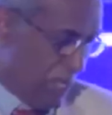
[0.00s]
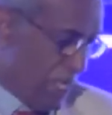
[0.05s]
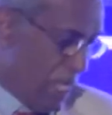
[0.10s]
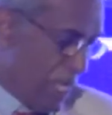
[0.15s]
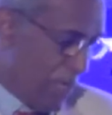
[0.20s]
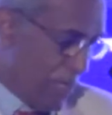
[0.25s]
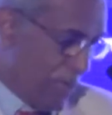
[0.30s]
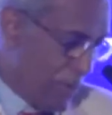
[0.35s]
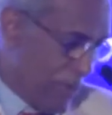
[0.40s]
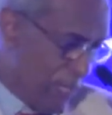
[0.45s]

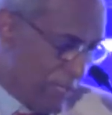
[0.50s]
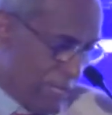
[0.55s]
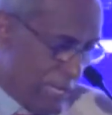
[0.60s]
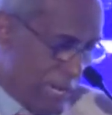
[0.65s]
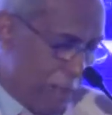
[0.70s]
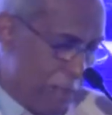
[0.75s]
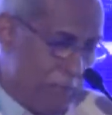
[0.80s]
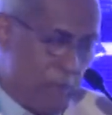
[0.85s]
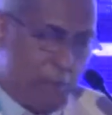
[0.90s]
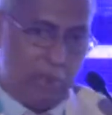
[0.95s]
what the
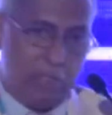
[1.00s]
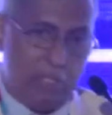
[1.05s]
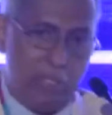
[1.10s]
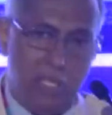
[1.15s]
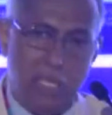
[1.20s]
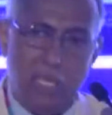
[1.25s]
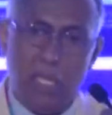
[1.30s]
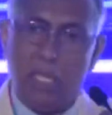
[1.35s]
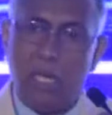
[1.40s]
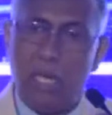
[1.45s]
number of the
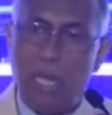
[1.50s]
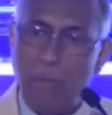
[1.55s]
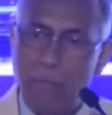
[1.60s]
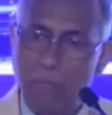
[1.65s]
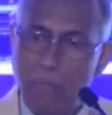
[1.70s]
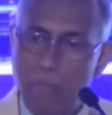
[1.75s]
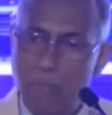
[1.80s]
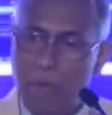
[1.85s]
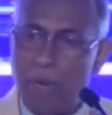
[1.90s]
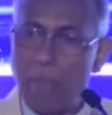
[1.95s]

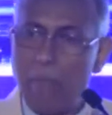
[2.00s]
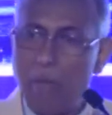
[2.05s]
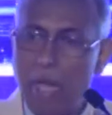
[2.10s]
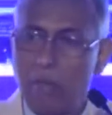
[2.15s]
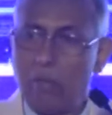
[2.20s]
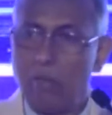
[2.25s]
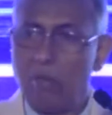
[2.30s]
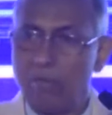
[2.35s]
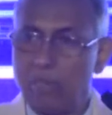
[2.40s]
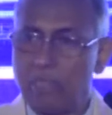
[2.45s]
blood bank
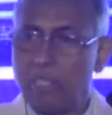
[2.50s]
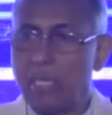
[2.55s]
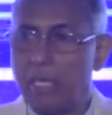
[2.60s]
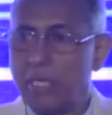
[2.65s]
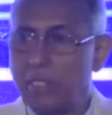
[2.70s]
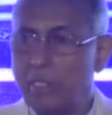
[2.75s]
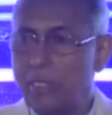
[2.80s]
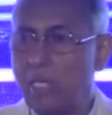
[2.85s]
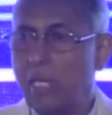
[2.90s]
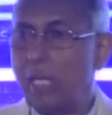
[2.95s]
officer
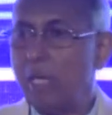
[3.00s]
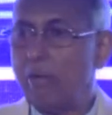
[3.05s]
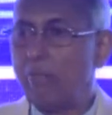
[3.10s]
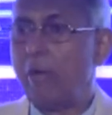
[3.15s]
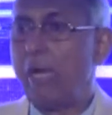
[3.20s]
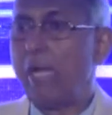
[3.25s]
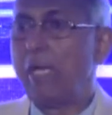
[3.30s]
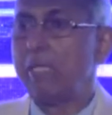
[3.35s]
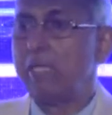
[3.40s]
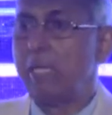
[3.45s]
is,
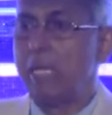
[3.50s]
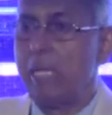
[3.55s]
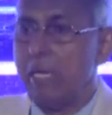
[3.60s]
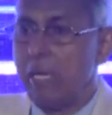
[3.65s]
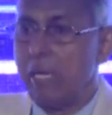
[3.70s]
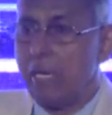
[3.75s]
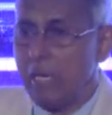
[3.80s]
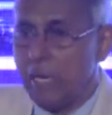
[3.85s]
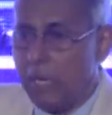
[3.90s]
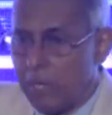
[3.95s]
find the
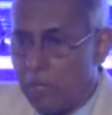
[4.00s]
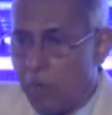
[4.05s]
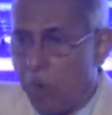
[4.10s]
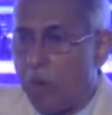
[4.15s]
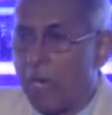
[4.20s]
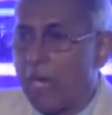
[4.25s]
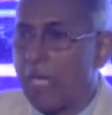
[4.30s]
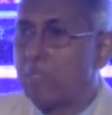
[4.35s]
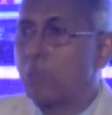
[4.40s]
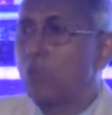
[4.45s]

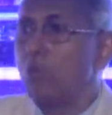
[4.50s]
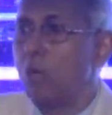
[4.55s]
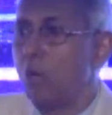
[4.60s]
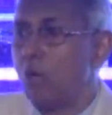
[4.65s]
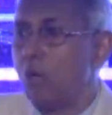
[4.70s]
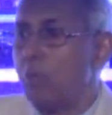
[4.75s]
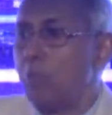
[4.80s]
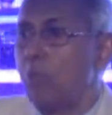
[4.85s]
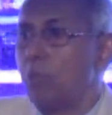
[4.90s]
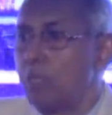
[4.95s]
donors who are O
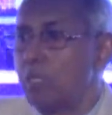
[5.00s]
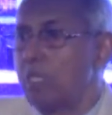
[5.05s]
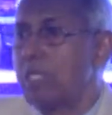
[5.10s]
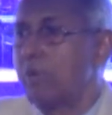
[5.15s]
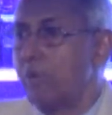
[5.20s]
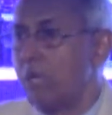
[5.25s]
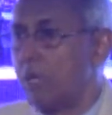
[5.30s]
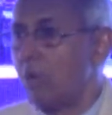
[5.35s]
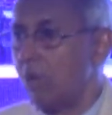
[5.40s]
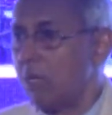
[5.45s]
positive
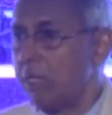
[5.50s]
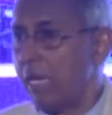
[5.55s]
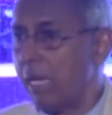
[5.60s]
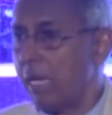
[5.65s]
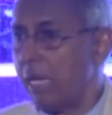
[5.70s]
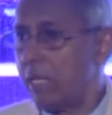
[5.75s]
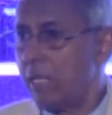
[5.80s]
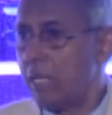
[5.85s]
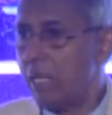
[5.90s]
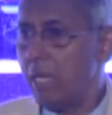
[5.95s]
and all that.
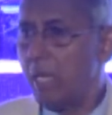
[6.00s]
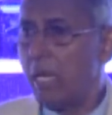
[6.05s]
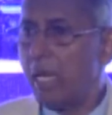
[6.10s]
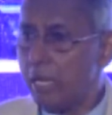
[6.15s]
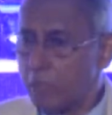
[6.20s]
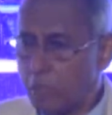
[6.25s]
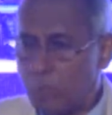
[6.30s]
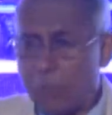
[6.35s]
It should be